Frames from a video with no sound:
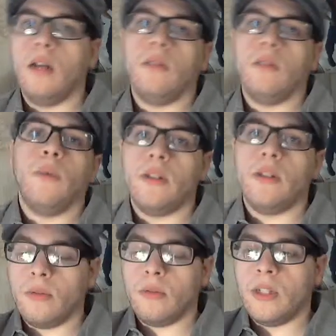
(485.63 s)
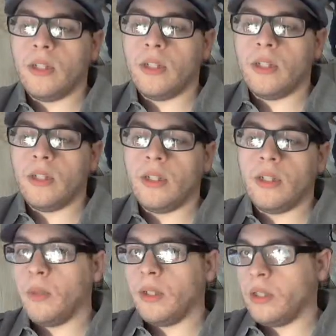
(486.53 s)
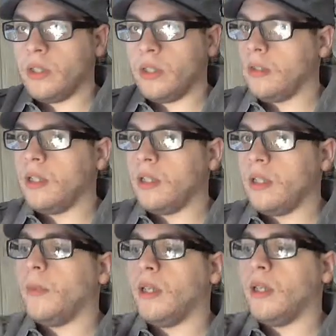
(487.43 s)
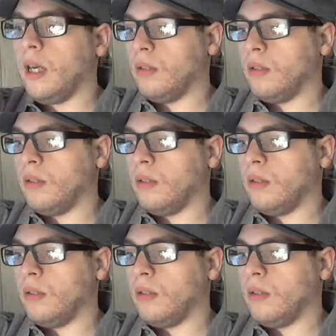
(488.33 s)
when she doesn't see it coming, I'll